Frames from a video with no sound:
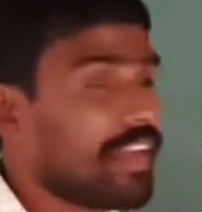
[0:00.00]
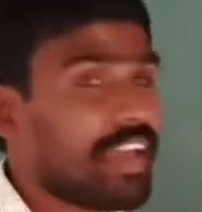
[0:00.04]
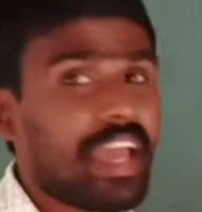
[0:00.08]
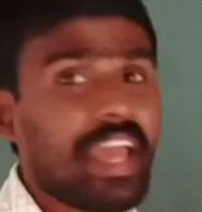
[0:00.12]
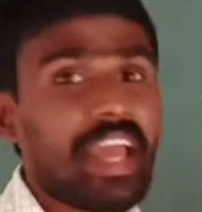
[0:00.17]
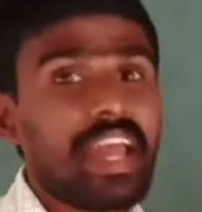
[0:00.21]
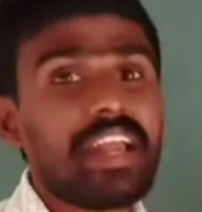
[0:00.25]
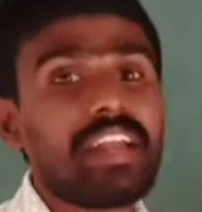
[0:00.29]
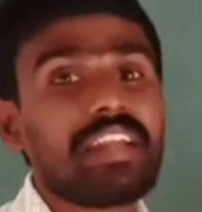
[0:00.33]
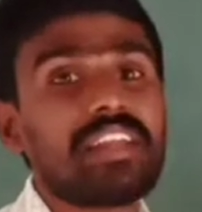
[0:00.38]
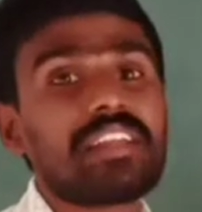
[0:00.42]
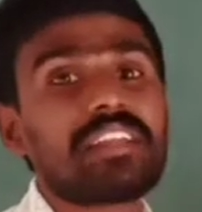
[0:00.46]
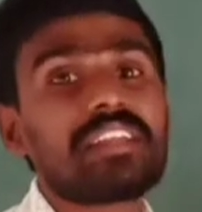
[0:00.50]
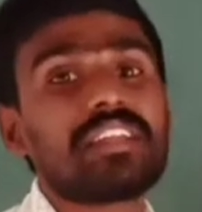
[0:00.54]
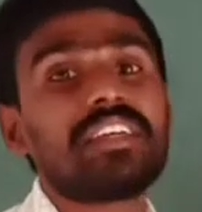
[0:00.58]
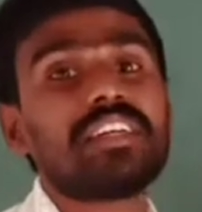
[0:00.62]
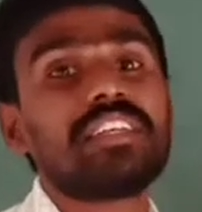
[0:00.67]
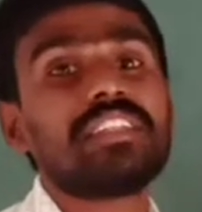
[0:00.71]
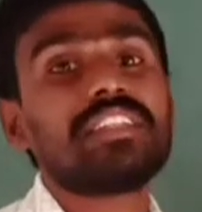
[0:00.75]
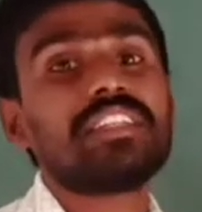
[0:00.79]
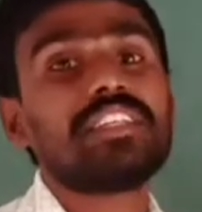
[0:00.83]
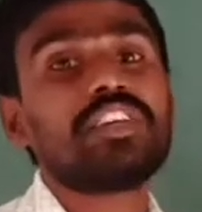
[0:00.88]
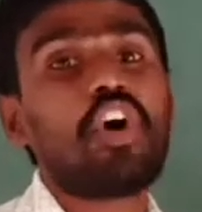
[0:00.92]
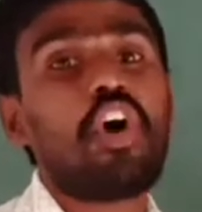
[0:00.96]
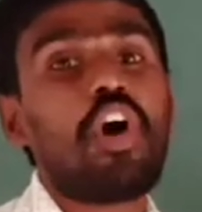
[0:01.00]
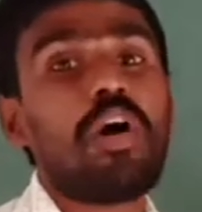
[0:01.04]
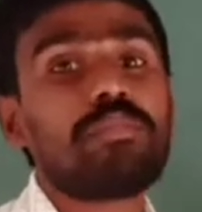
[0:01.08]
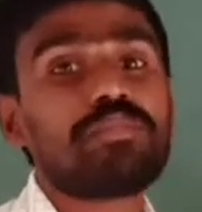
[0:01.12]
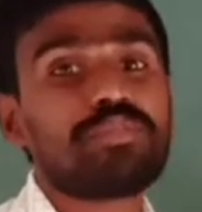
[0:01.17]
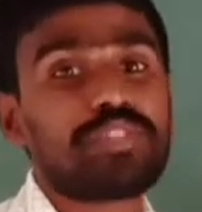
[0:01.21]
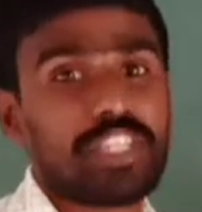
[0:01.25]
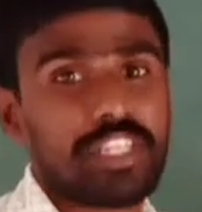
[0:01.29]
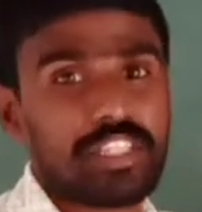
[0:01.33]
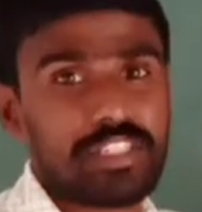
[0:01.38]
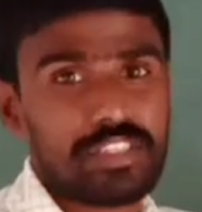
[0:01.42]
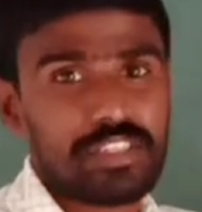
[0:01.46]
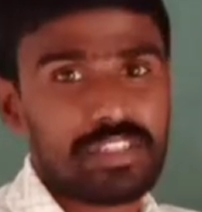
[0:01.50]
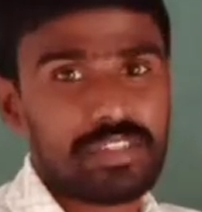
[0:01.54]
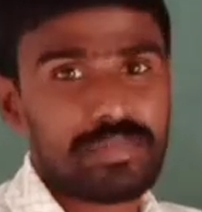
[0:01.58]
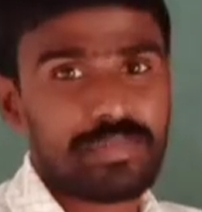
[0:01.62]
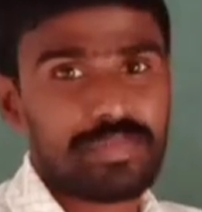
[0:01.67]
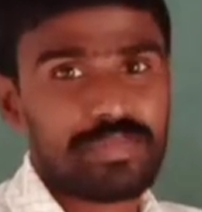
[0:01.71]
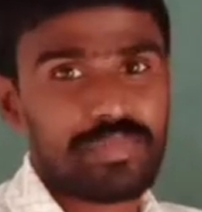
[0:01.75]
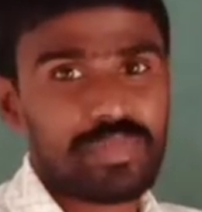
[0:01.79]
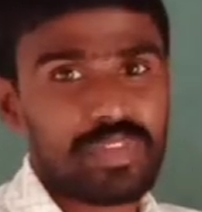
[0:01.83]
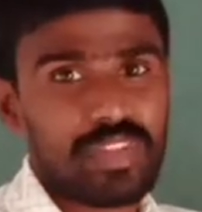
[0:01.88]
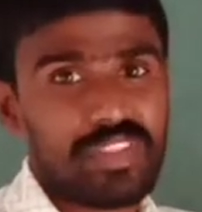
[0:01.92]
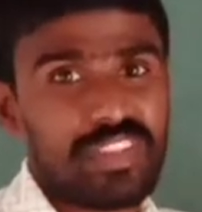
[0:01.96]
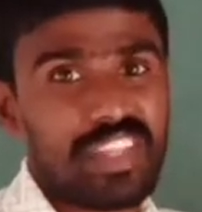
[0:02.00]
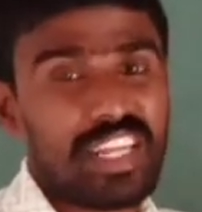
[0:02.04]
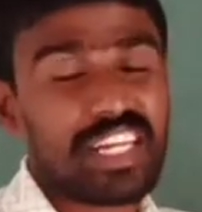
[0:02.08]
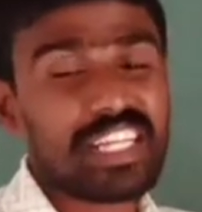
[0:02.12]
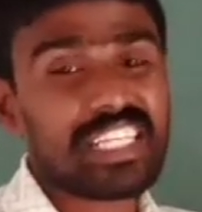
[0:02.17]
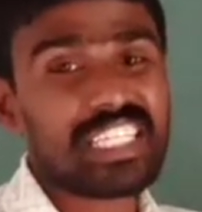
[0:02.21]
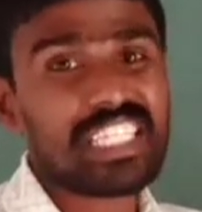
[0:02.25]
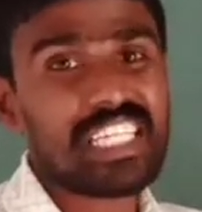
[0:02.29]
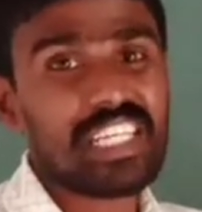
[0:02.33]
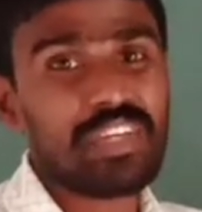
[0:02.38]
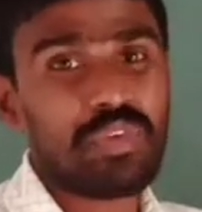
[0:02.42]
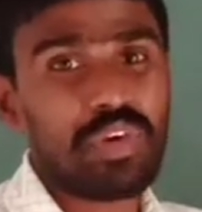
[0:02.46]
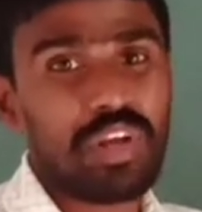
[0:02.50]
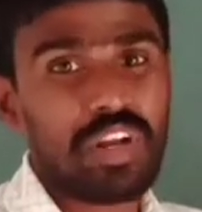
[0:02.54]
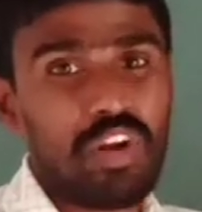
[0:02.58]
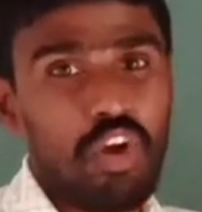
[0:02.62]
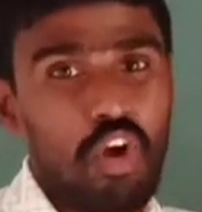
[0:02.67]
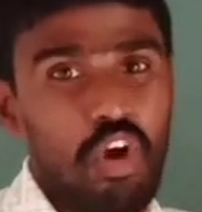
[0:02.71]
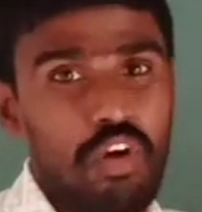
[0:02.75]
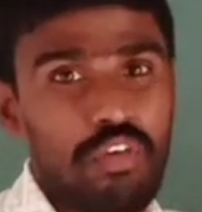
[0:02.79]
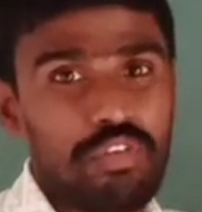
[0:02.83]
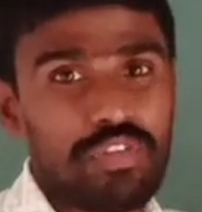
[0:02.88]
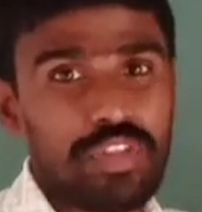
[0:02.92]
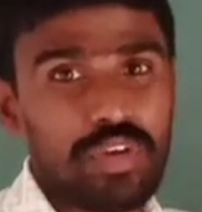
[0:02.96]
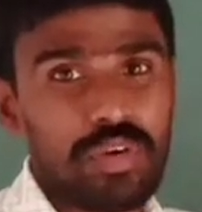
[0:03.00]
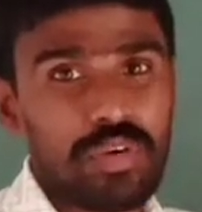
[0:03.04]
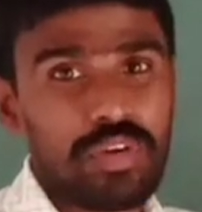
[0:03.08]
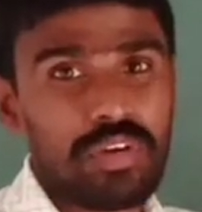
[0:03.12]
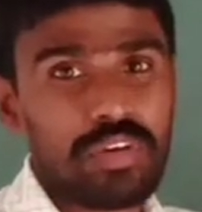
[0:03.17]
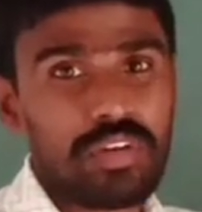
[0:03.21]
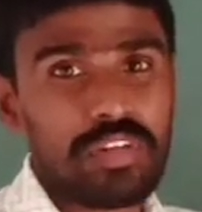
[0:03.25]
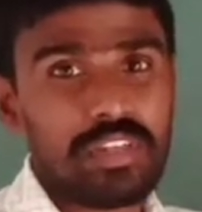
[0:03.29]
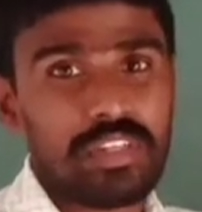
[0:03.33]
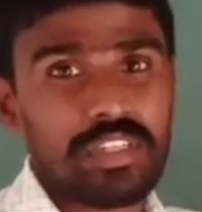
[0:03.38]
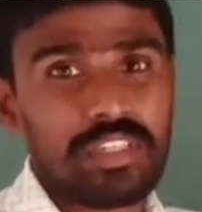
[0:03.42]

and the object, the receiver of the